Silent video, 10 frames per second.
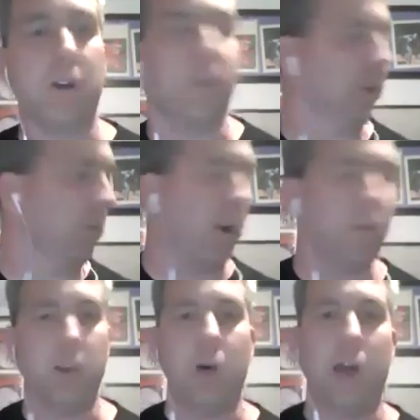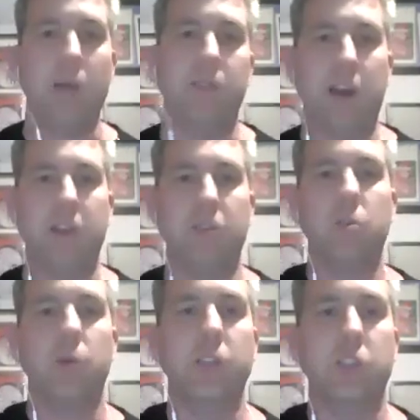I think it might be away with the other
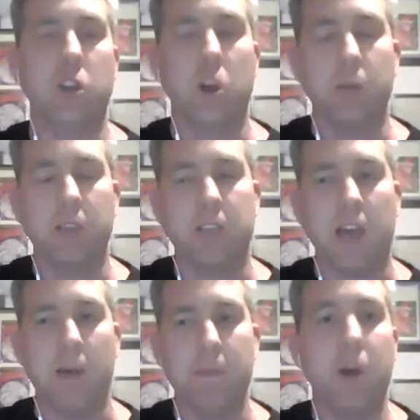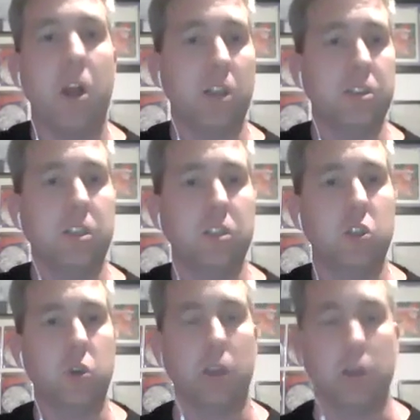Norwegian comics, um, but I did
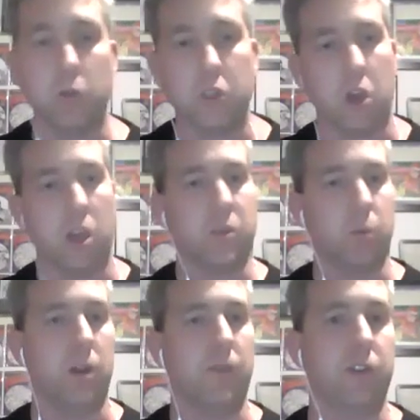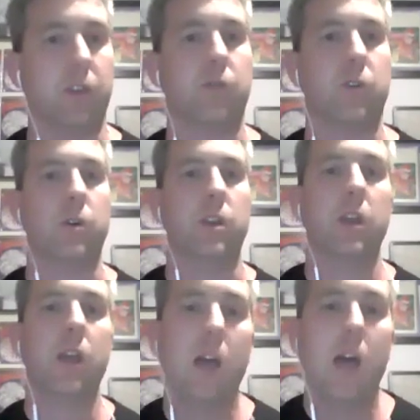enjoy it. It was nice when I flicked through it.
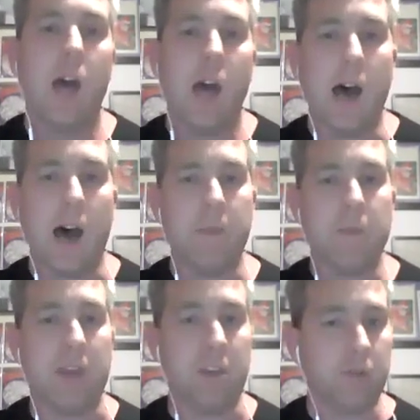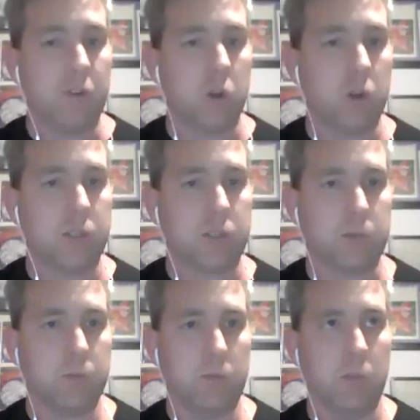Um, and then, of
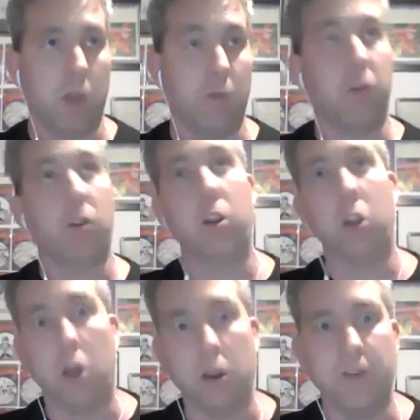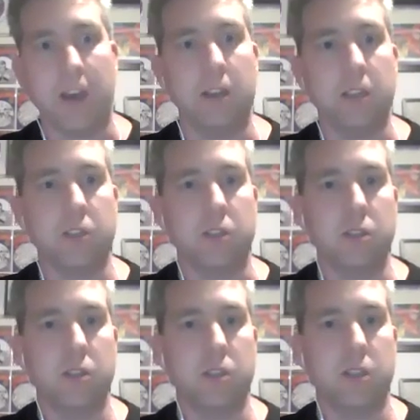course, for a lot of our
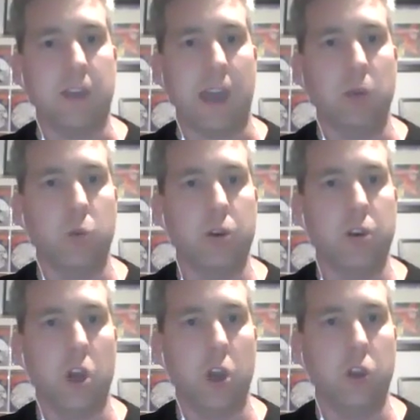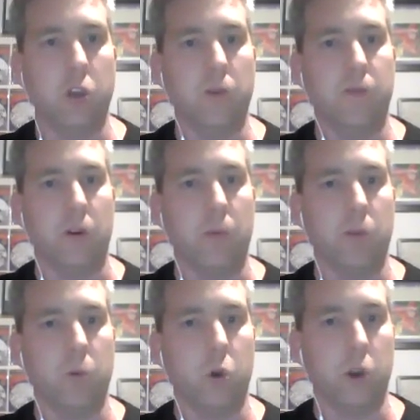listeners, they would know you
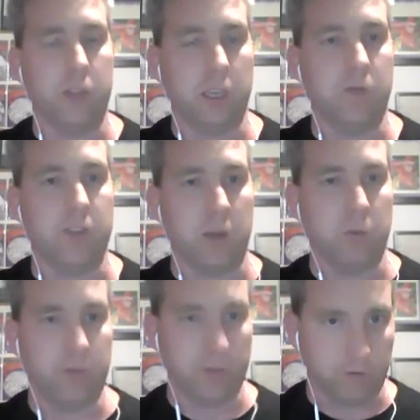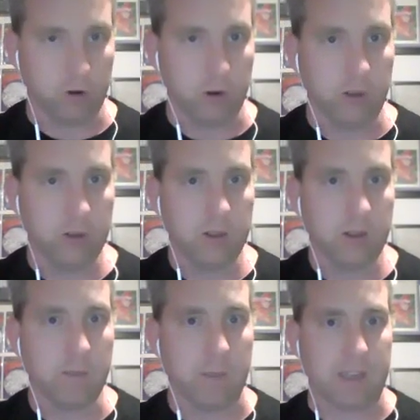from the work that you've done with the Frew
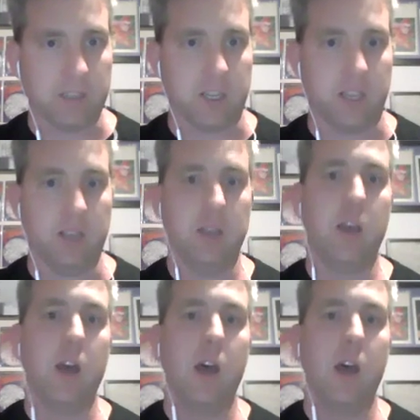magazine,